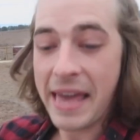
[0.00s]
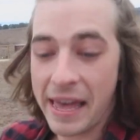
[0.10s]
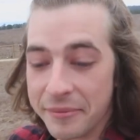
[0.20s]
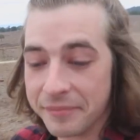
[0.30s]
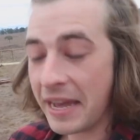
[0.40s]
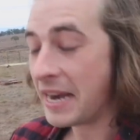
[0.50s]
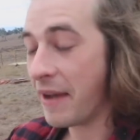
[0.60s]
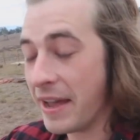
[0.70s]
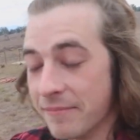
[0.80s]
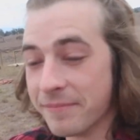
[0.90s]
yeah,
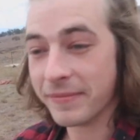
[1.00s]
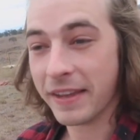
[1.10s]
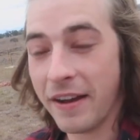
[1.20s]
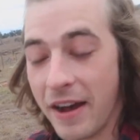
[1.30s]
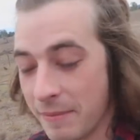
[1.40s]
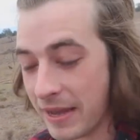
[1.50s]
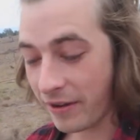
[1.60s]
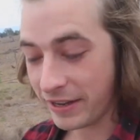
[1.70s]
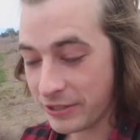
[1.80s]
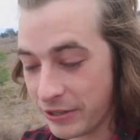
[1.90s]
anyway, I'm
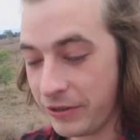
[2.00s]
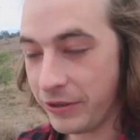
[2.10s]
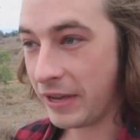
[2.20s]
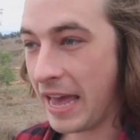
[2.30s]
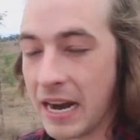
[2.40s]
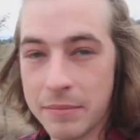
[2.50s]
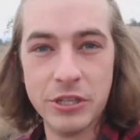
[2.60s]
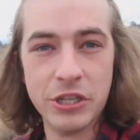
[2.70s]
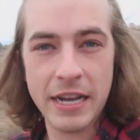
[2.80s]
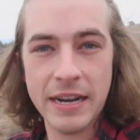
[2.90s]
going to head up to
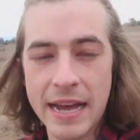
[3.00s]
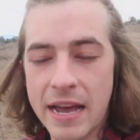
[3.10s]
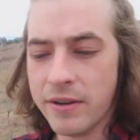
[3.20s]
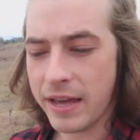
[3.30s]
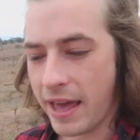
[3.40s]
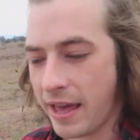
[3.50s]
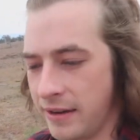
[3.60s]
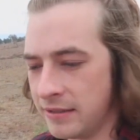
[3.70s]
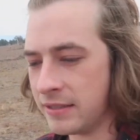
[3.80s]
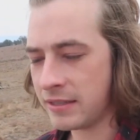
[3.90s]
the shed now
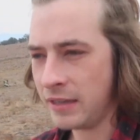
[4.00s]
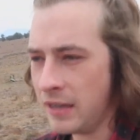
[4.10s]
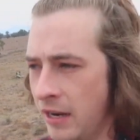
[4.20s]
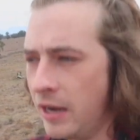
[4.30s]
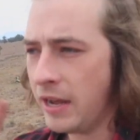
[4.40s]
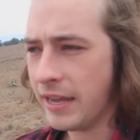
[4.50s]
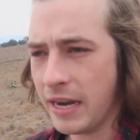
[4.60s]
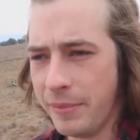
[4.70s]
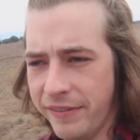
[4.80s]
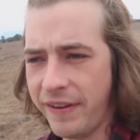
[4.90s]
and
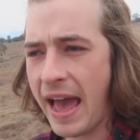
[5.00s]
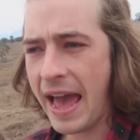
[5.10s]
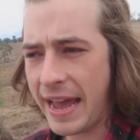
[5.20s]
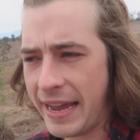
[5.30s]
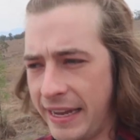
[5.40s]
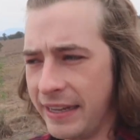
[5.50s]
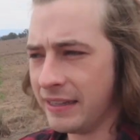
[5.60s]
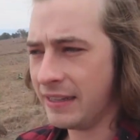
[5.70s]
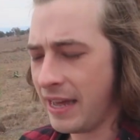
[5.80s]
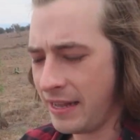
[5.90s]
get a bit of hay
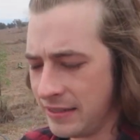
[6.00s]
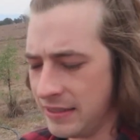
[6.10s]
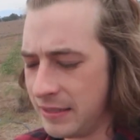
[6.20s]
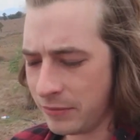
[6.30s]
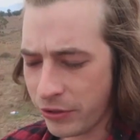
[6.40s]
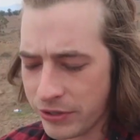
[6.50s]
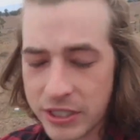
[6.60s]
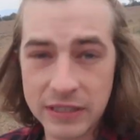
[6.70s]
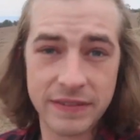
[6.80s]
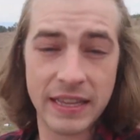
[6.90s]
and some
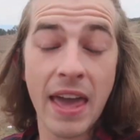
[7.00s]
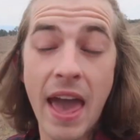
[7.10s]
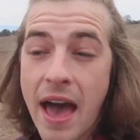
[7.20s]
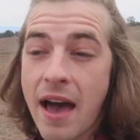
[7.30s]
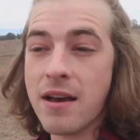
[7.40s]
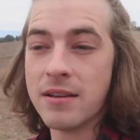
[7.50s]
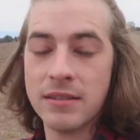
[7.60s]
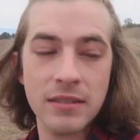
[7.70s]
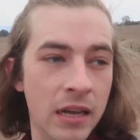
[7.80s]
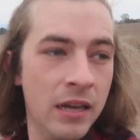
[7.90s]
lucerne for the
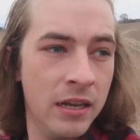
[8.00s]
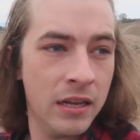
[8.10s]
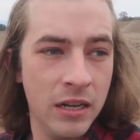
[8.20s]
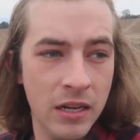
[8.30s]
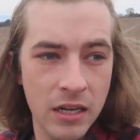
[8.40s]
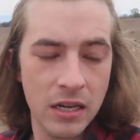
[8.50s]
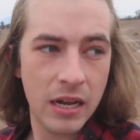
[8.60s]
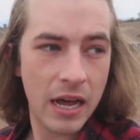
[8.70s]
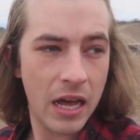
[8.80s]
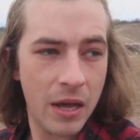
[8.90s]
cows.
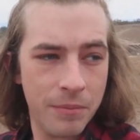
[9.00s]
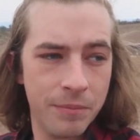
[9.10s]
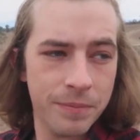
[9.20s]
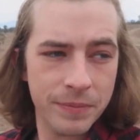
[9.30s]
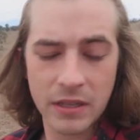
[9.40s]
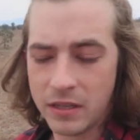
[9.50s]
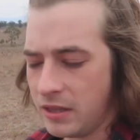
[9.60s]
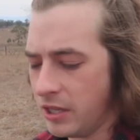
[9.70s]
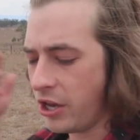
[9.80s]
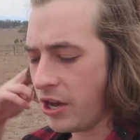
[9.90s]

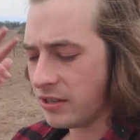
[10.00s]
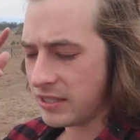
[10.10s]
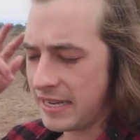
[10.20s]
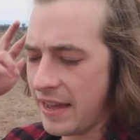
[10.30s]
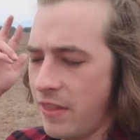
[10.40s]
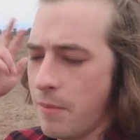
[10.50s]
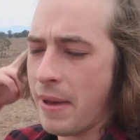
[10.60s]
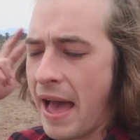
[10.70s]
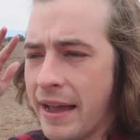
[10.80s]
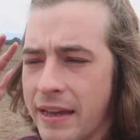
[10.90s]
The girls down the
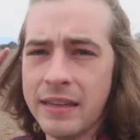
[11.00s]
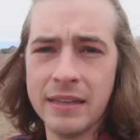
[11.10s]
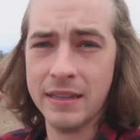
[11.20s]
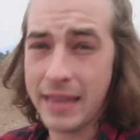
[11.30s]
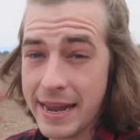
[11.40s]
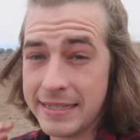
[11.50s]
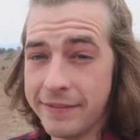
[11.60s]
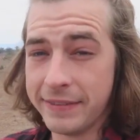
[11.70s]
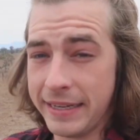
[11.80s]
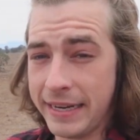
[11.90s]
back, they
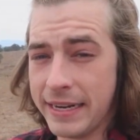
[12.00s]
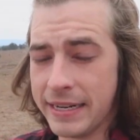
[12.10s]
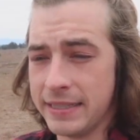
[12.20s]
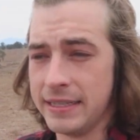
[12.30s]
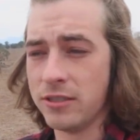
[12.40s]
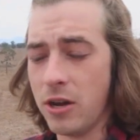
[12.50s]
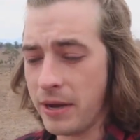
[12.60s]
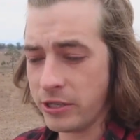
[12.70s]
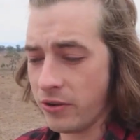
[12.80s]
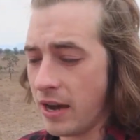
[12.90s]
definitely need it because there's not
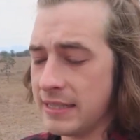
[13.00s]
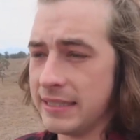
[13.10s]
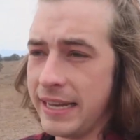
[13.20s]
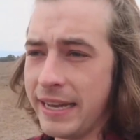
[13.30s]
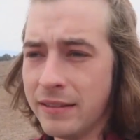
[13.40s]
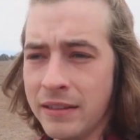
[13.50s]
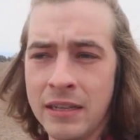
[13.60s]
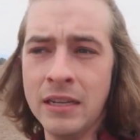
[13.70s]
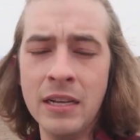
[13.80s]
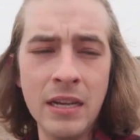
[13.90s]
much grass in there.
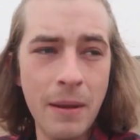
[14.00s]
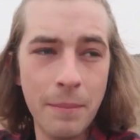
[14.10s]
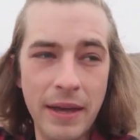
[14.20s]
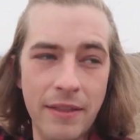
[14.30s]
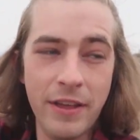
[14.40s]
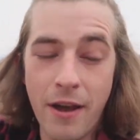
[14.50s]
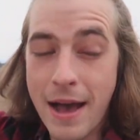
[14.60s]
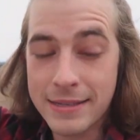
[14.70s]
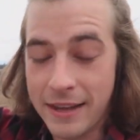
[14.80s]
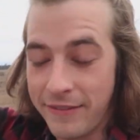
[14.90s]
But the
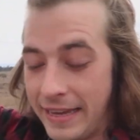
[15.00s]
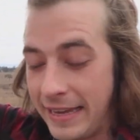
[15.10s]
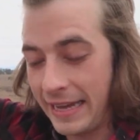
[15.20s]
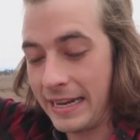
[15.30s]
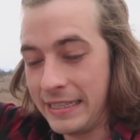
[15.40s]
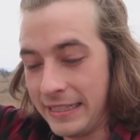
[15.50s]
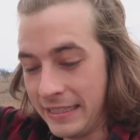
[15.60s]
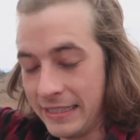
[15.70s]
guys over here,